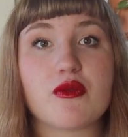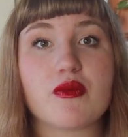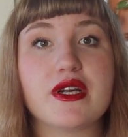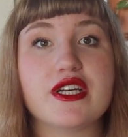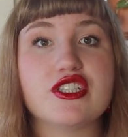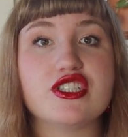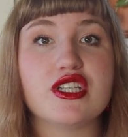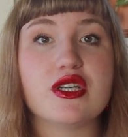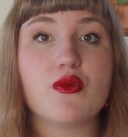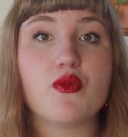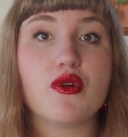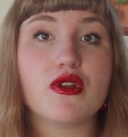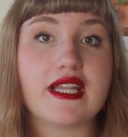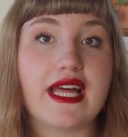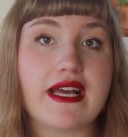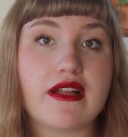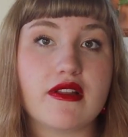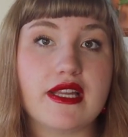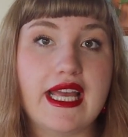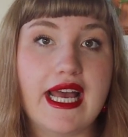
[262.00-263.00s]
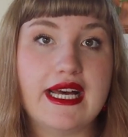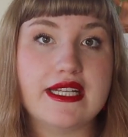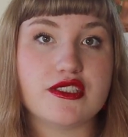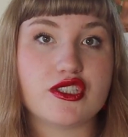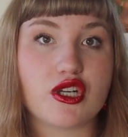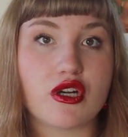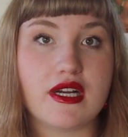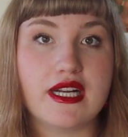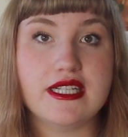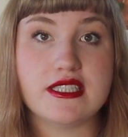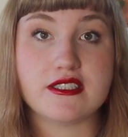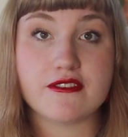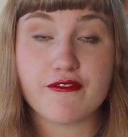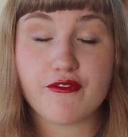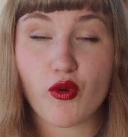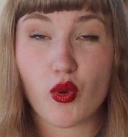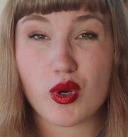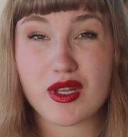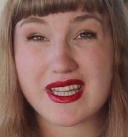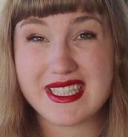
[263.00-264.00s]
The region will likely enter its
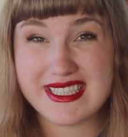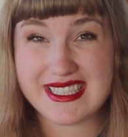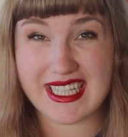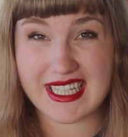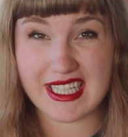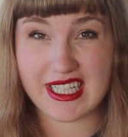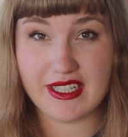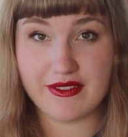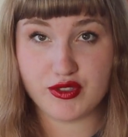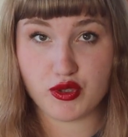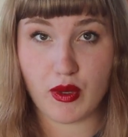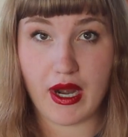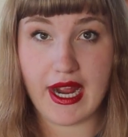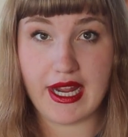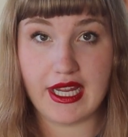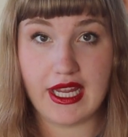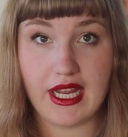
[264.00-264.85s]
fourth consecutive dry